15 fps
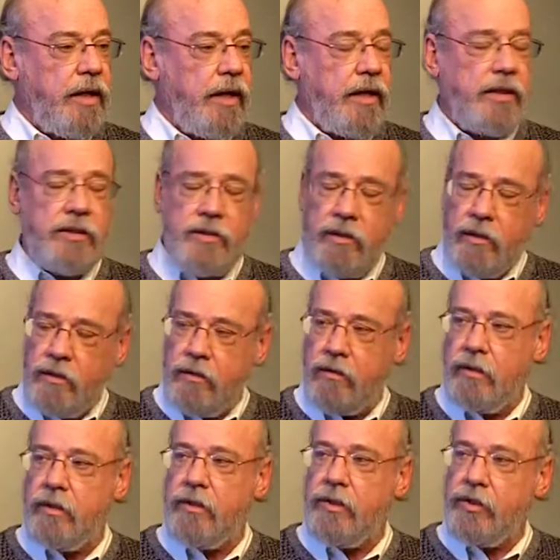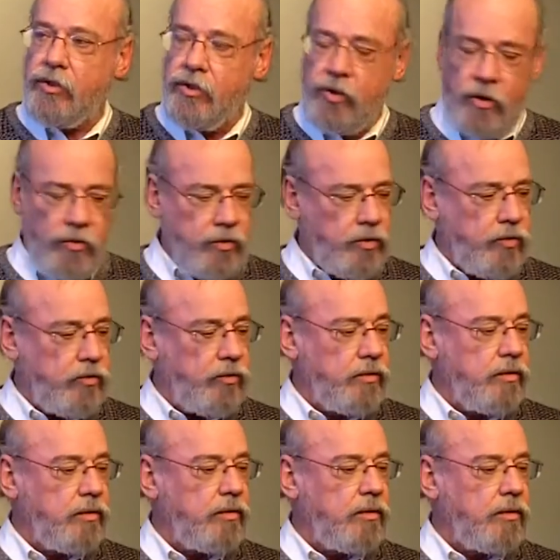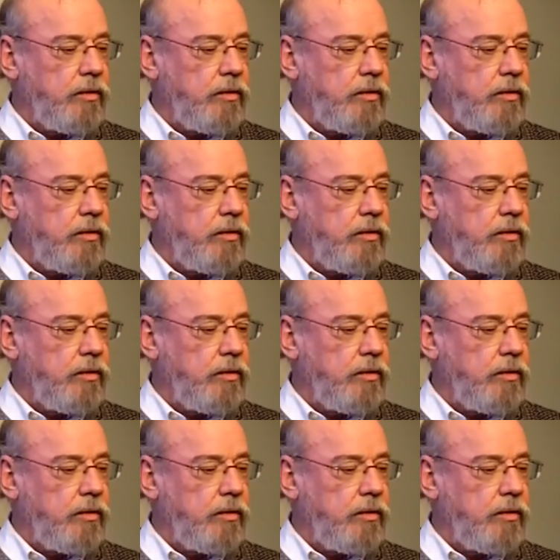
ask the Lord to show you